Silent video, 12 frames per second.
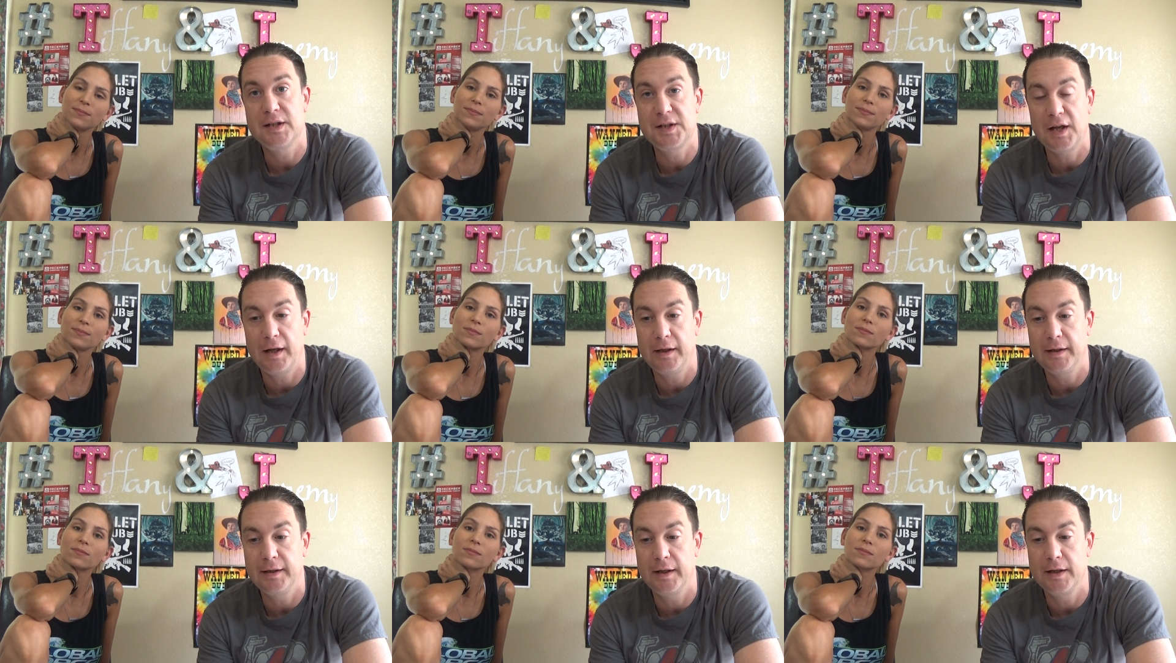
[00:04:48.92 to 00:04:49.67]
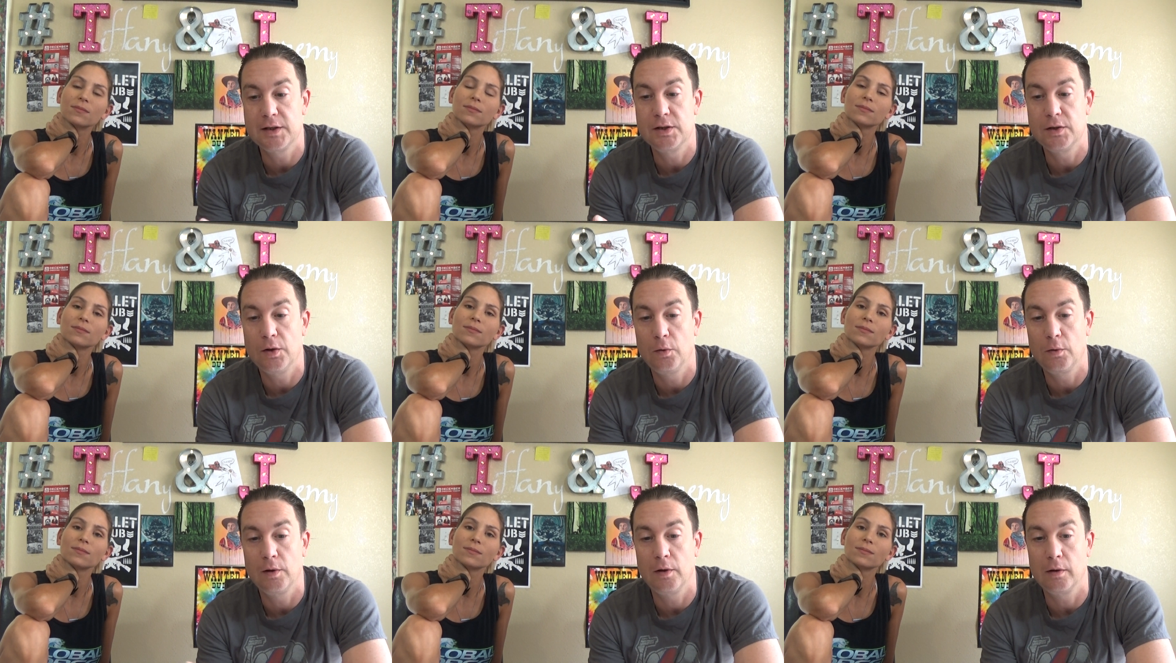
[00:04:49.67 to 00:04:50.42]
Speaker 1: decided that it's no
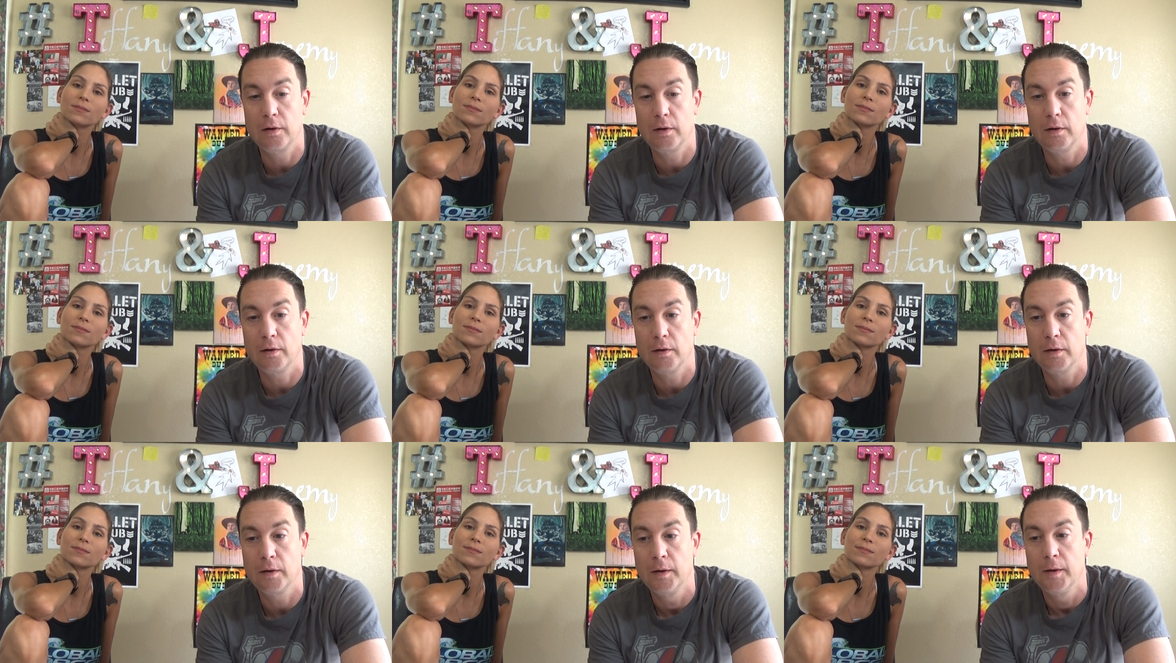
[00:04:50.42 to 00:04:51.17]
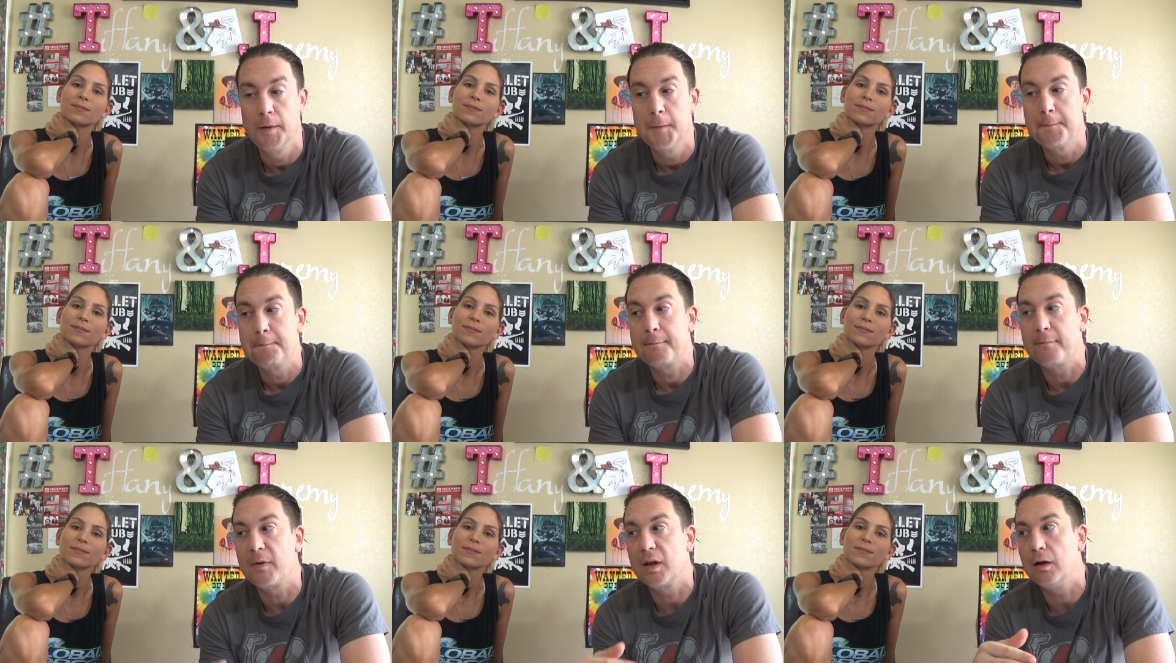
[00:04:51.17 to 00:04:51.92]
longer
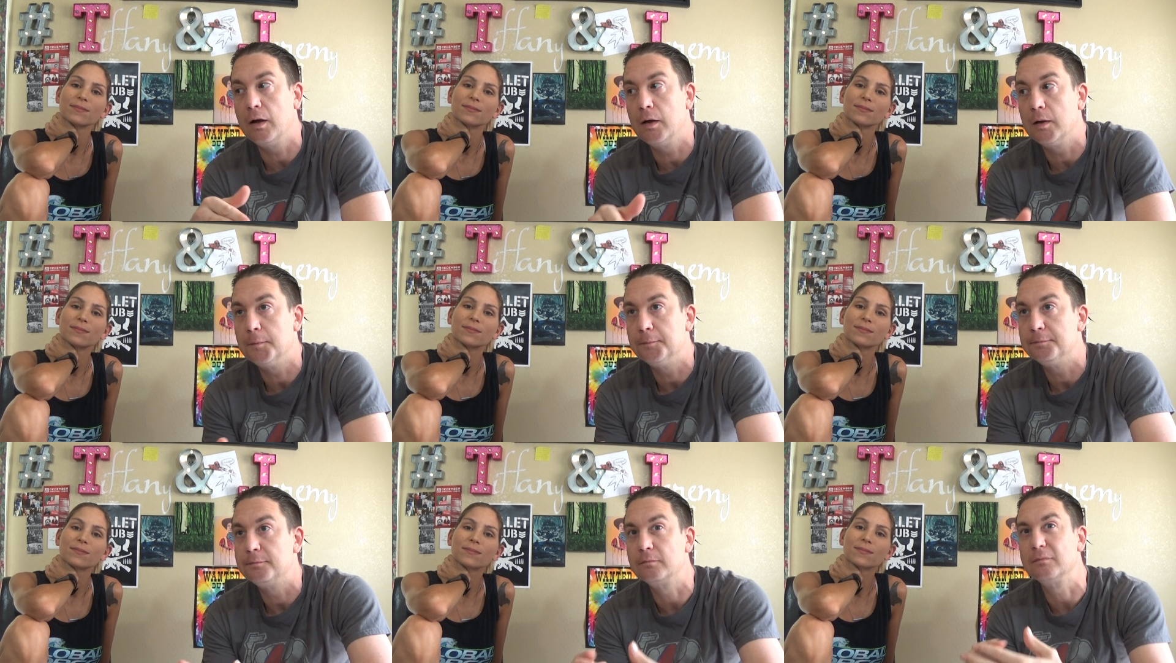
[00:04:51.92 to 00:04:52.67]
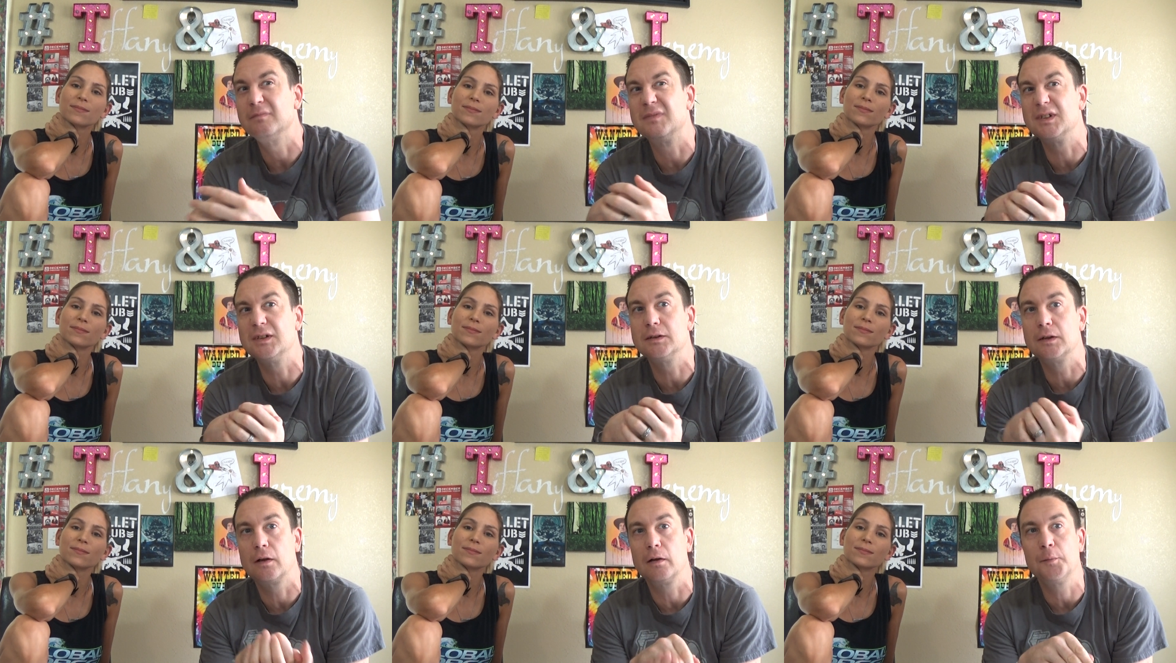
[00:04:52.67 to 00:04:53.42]
um,
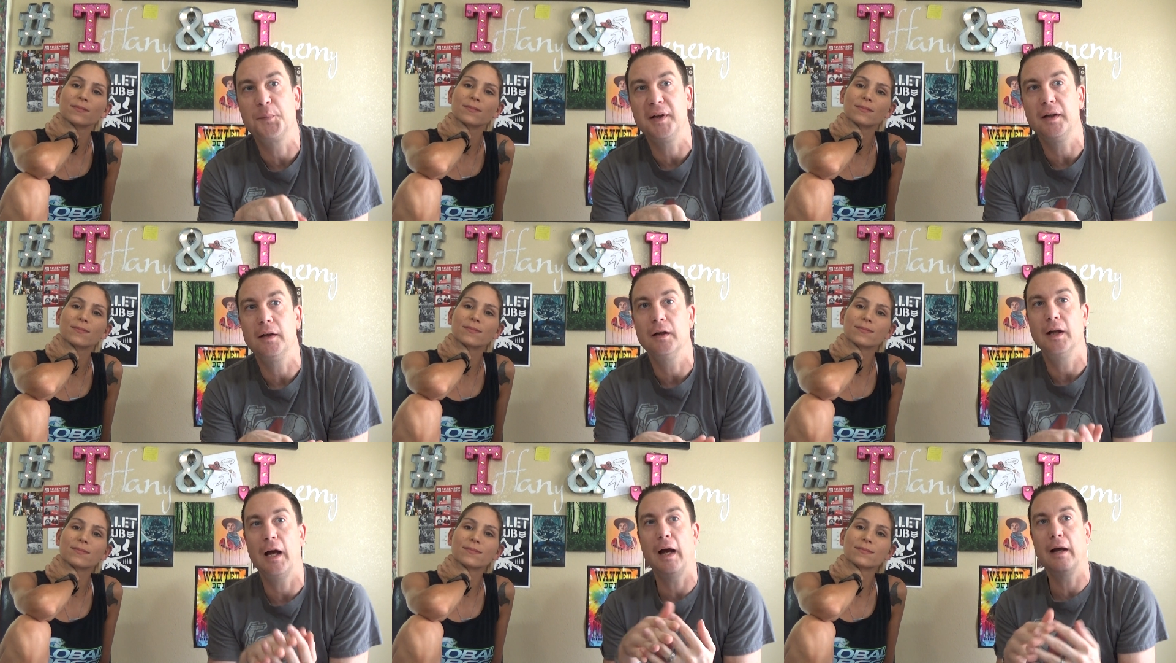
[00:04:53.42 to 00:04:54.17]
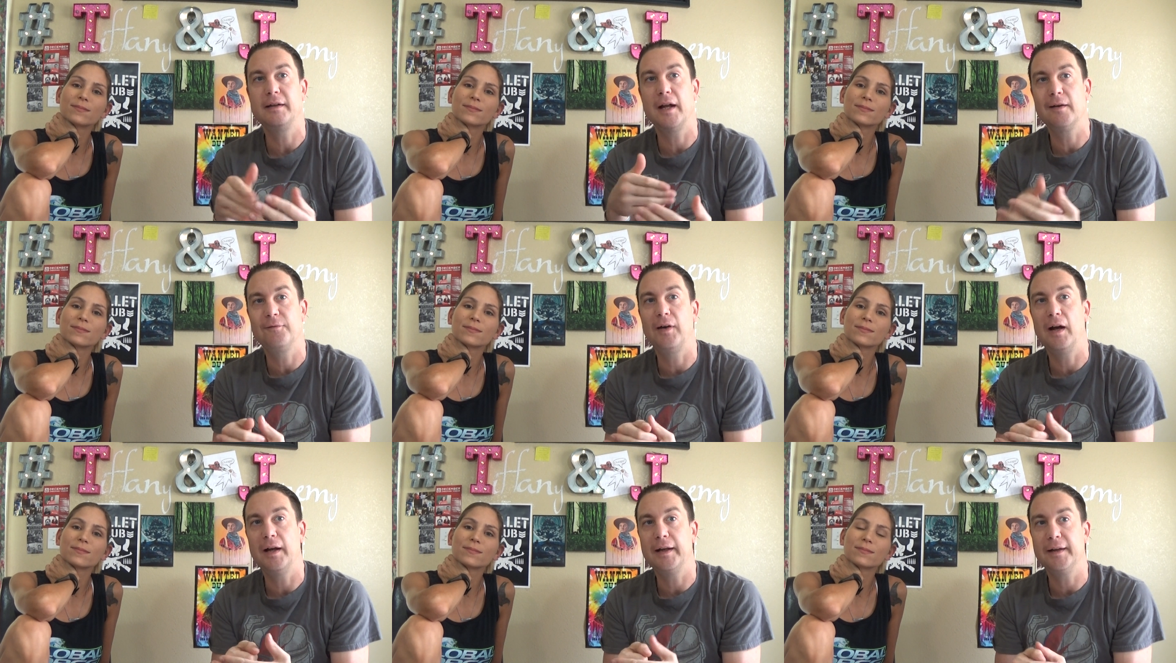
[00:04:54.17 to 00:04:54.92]
going to be
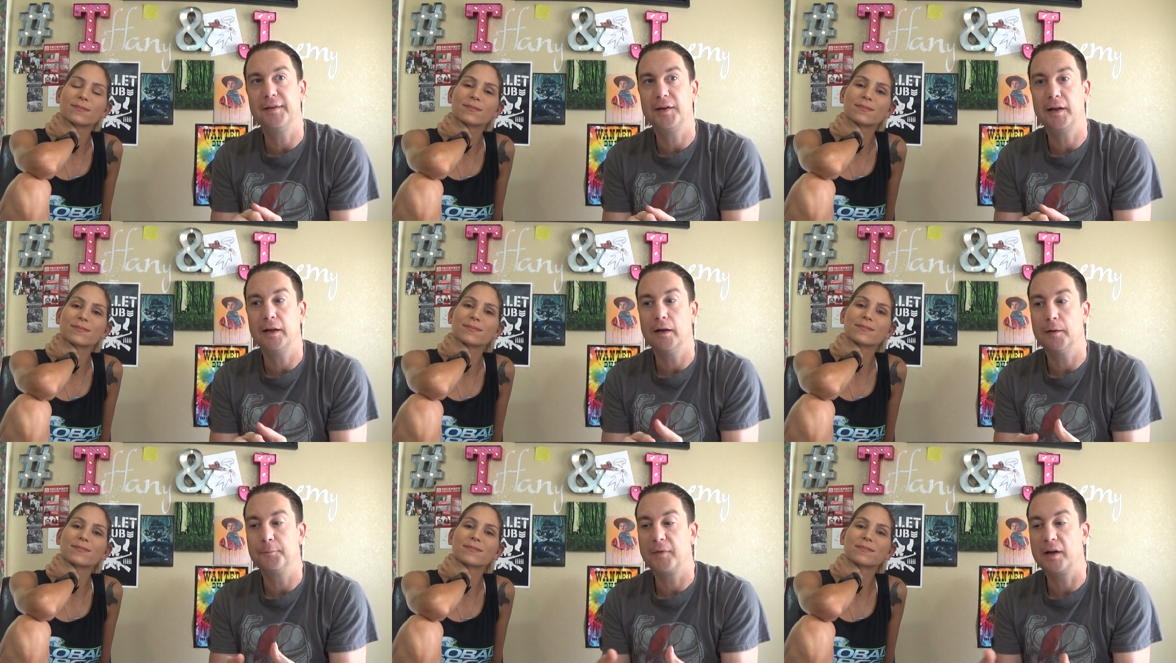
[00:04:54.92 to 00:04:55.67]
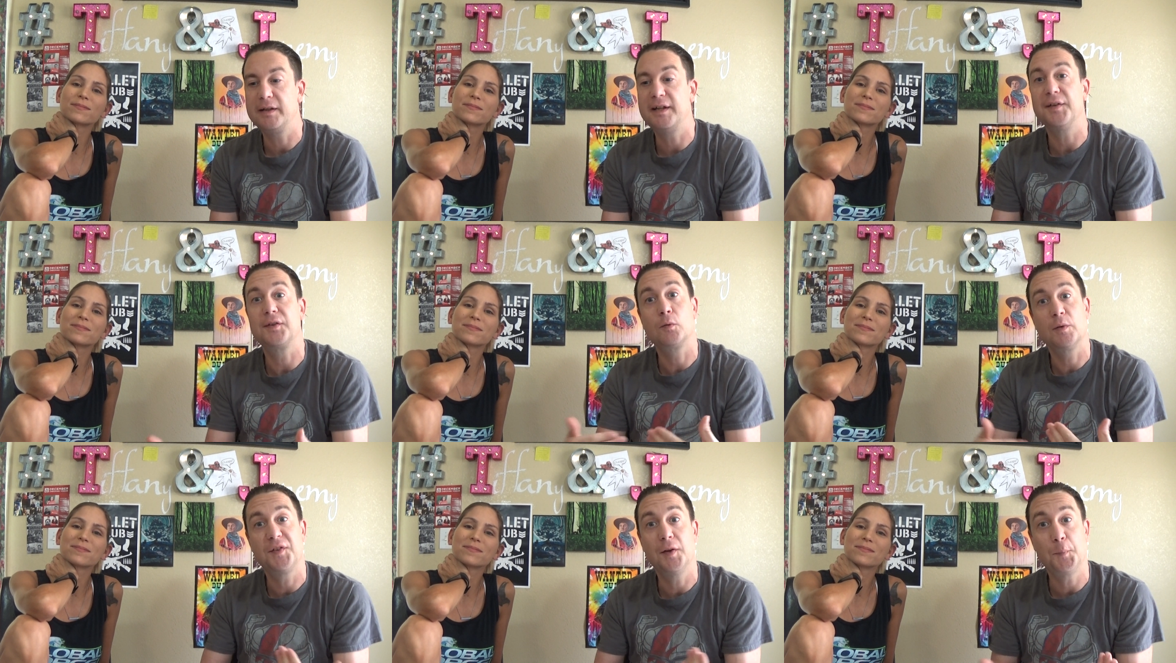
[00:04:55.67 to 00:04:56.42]
identifying as a, uh, a disc
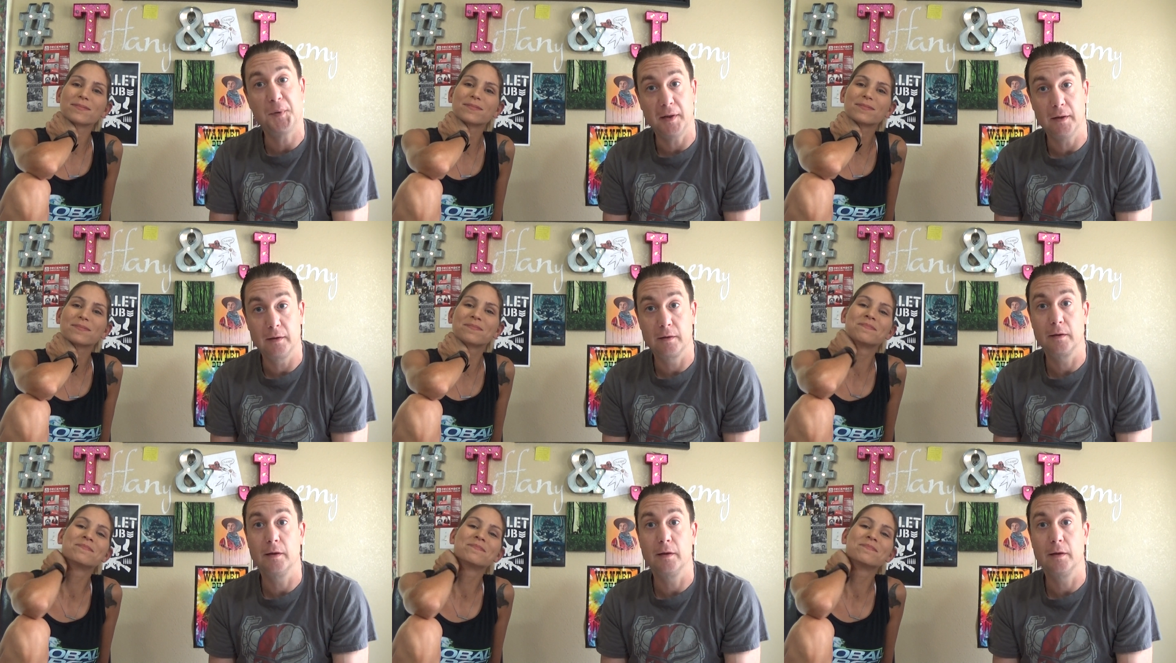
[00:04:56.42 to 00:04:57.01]
recipient.